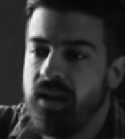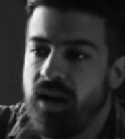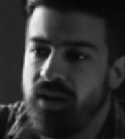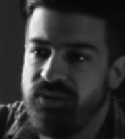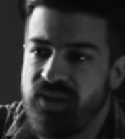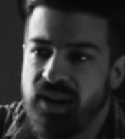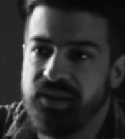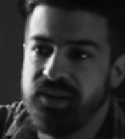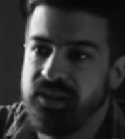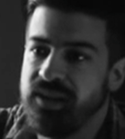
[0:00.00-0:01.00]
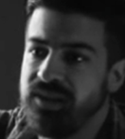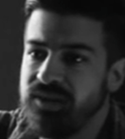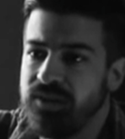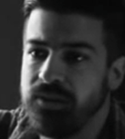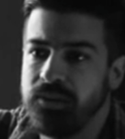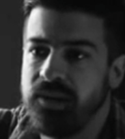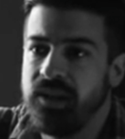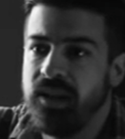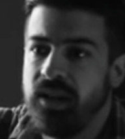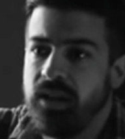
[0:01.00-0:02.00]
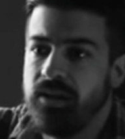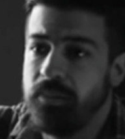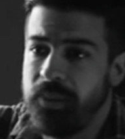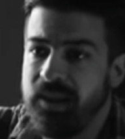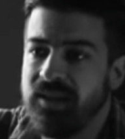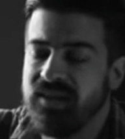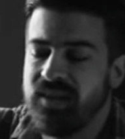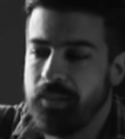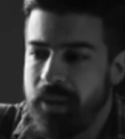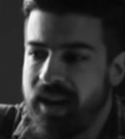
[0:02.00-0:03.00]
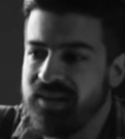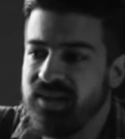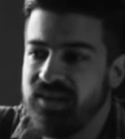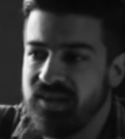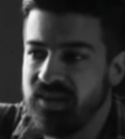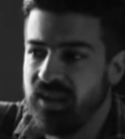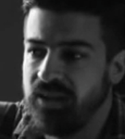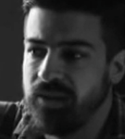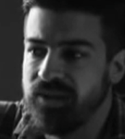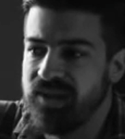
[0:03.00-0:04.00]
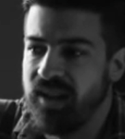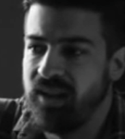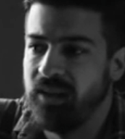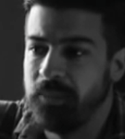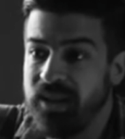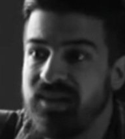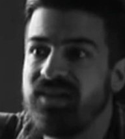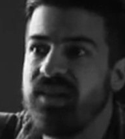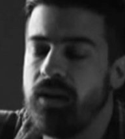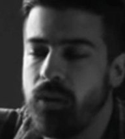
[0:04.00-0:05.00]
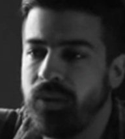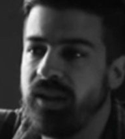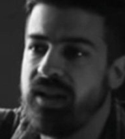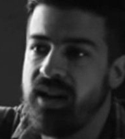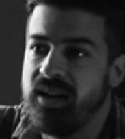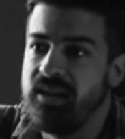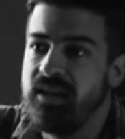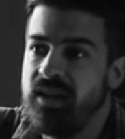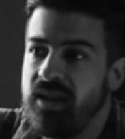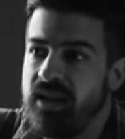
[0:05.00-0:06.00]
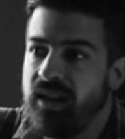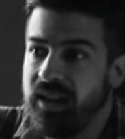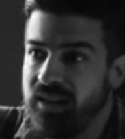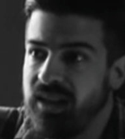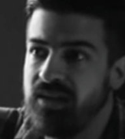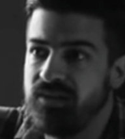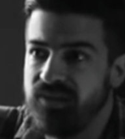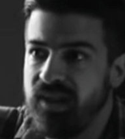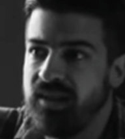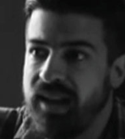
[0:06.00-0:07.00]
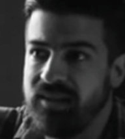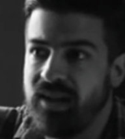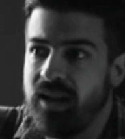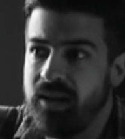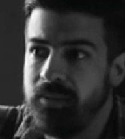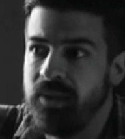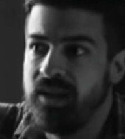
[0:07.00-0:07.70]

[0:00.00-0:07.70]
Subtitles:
our father exude the peace that passes understanding, peace that only God can give in that time.